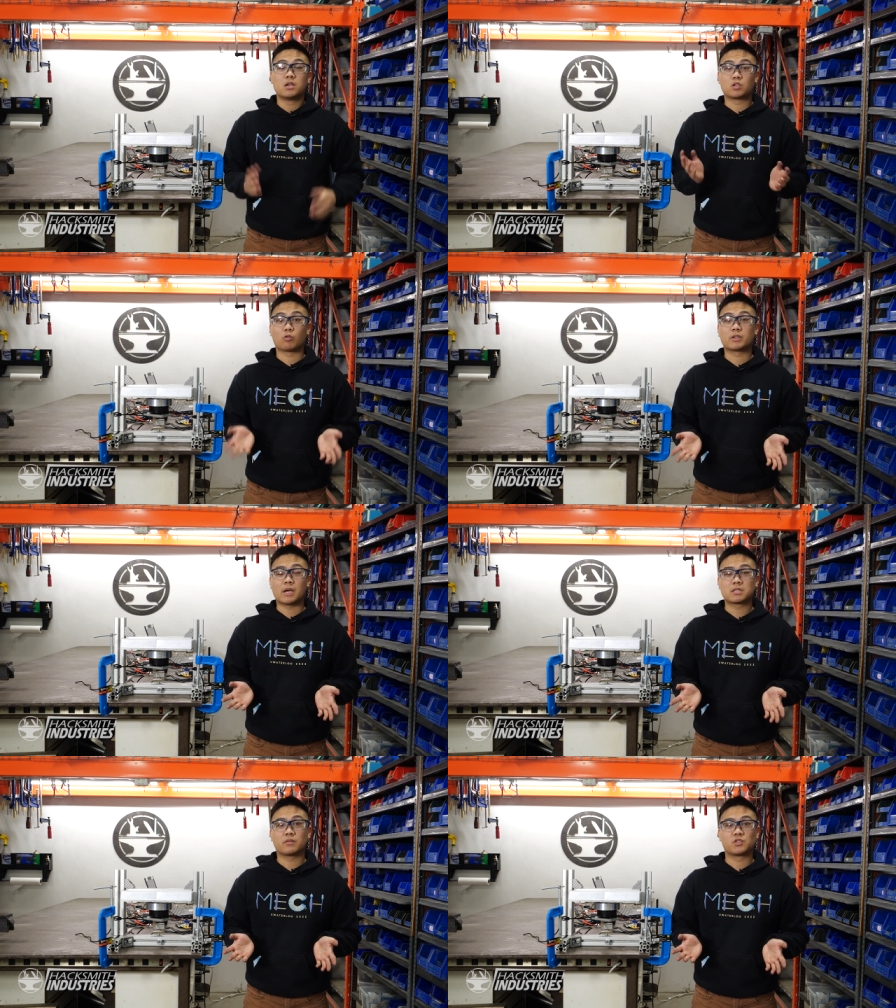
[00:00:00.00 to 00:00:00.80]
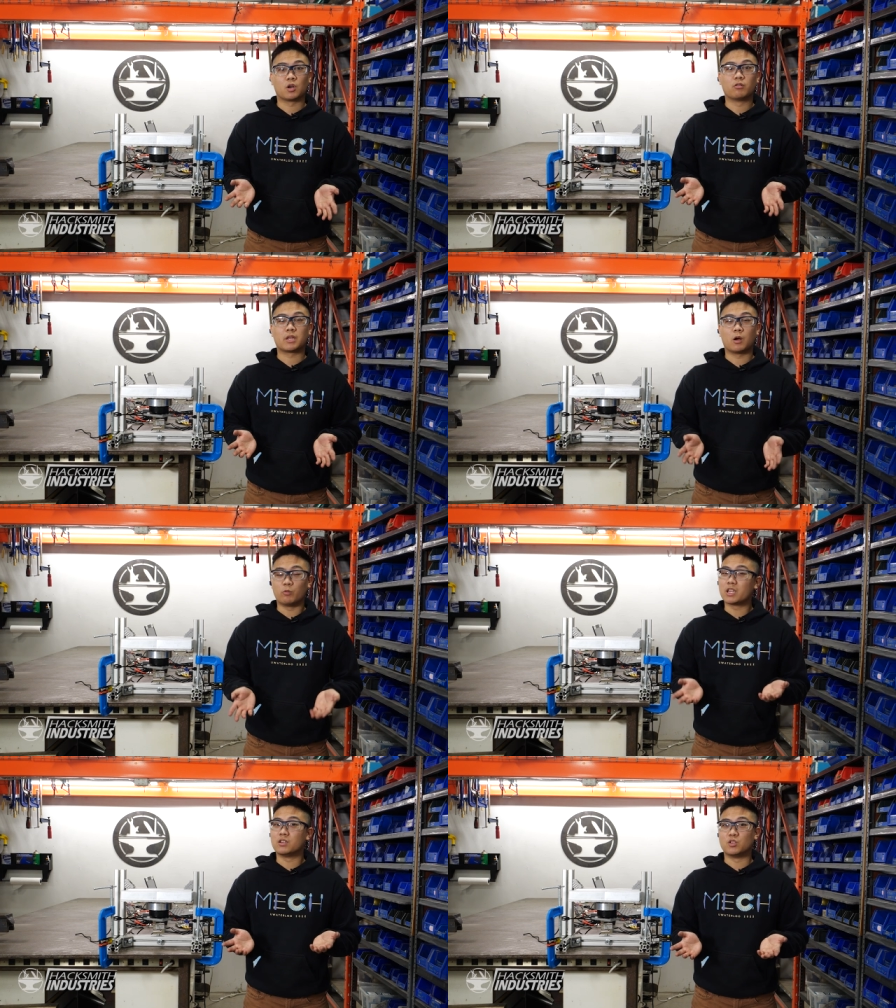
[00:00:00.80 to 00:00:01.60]
So our tests have shown that
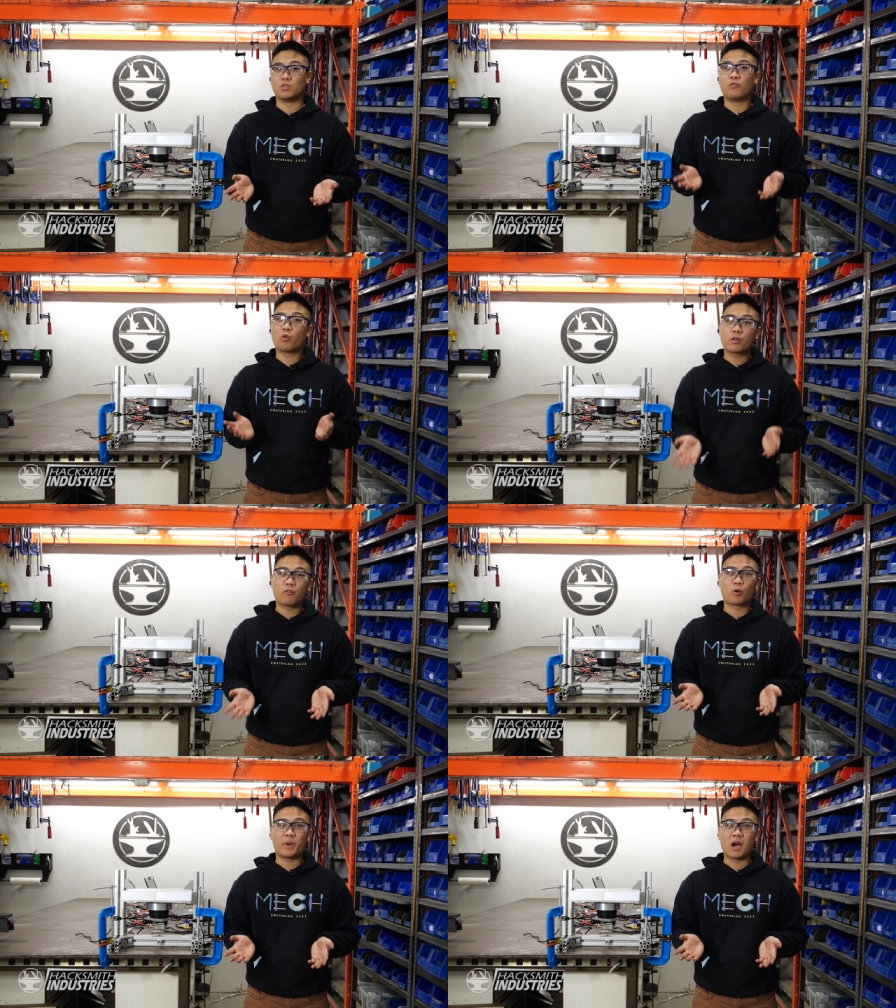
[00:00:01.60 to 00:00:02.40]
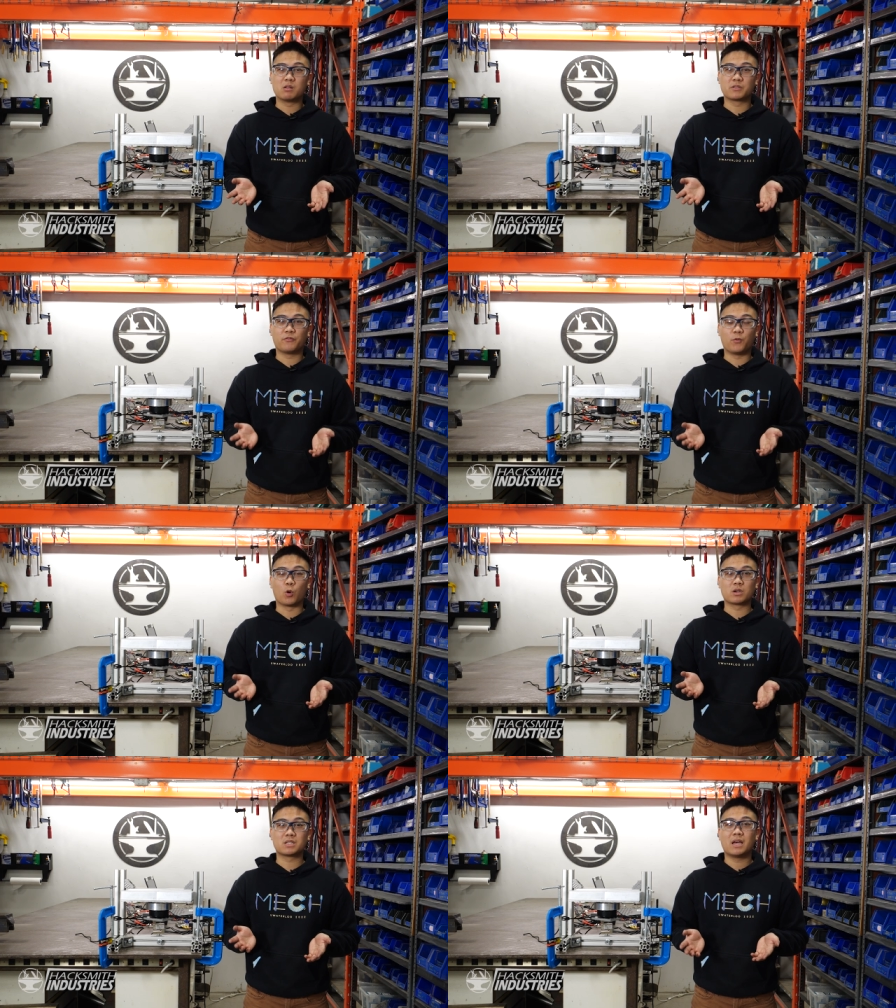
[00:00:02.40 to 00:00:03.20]
we can do 44 pounds of
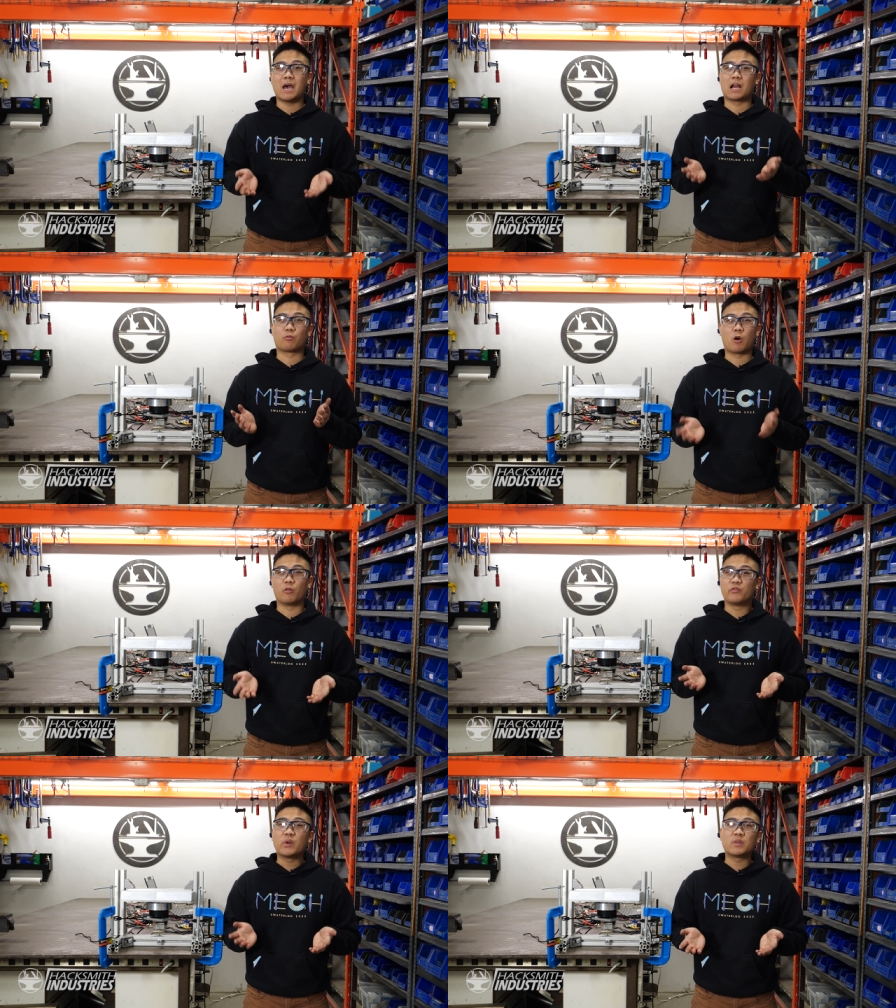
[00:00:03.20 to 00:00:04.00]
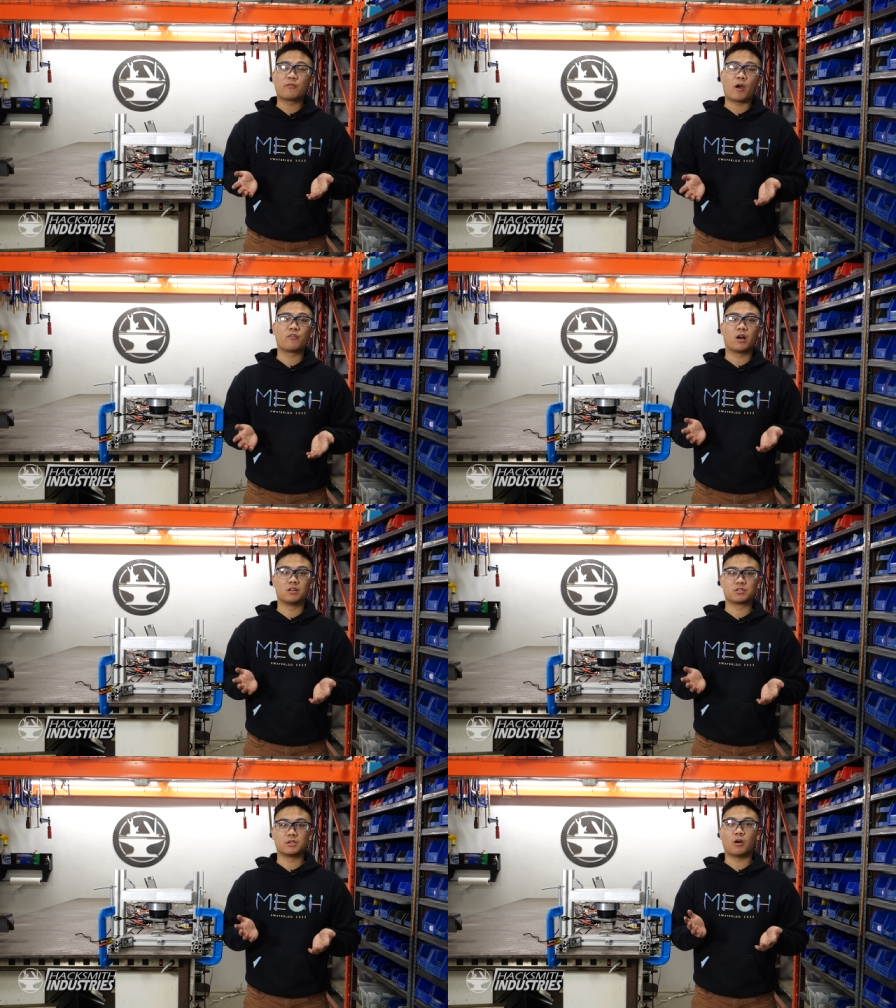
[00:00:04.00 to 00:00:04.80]
force at around
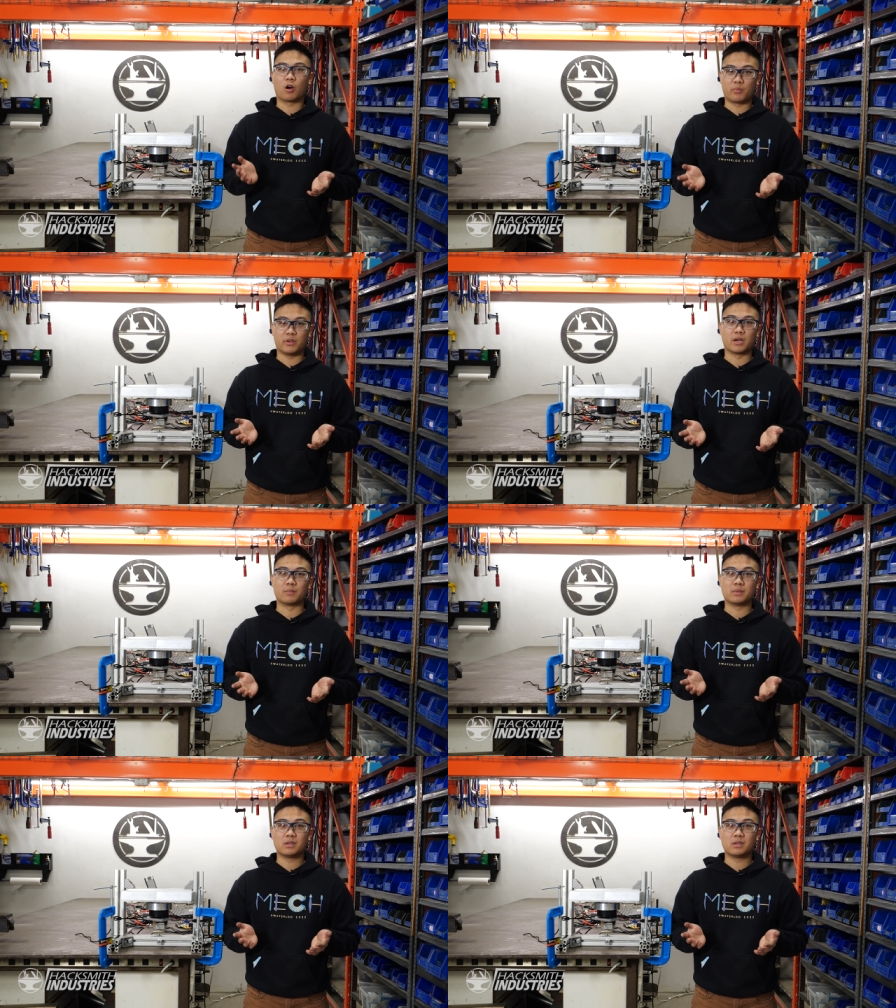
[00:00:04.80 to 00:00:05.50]
5,500 RPM.